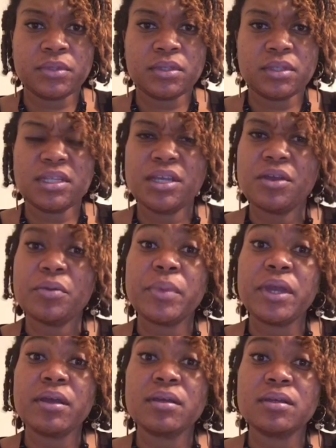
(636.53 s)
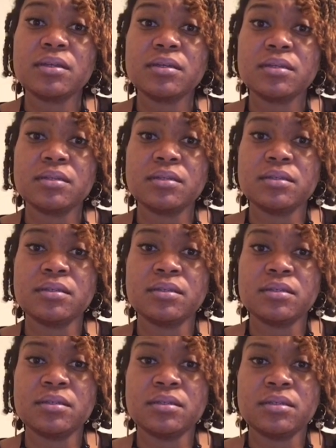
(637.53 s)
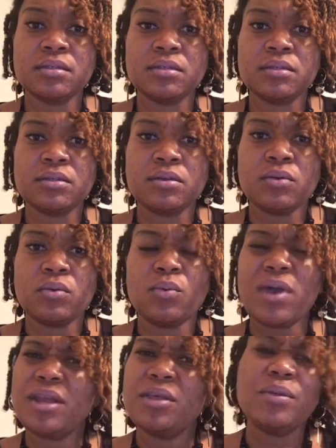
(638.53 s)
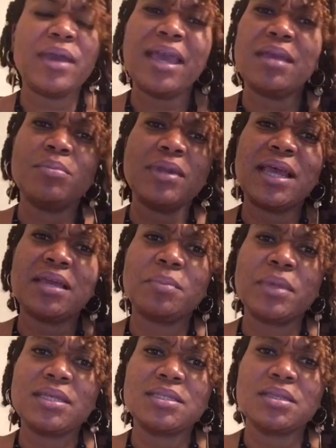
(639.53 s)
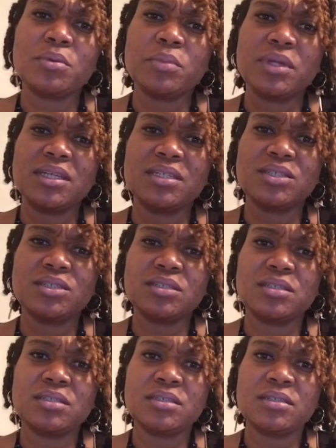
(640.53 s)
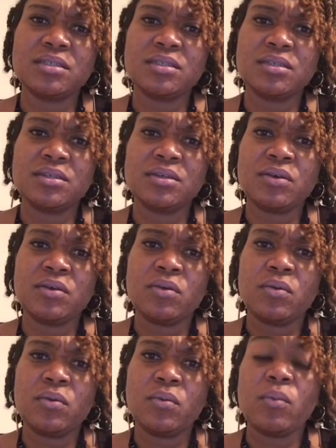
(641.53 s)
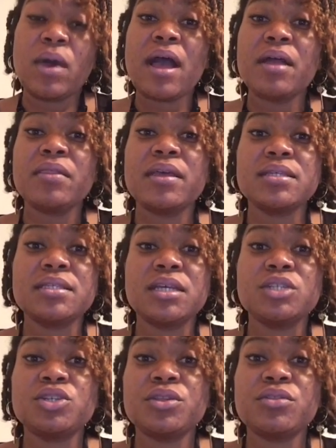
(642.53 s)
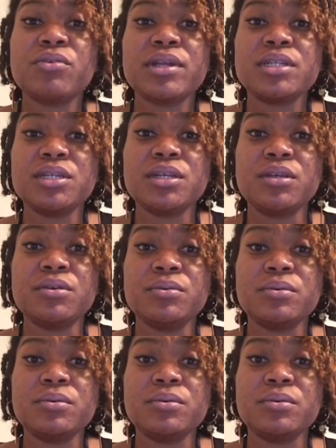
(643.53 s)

Dear America, why do you hate black men so much? Why are they such a threat to you?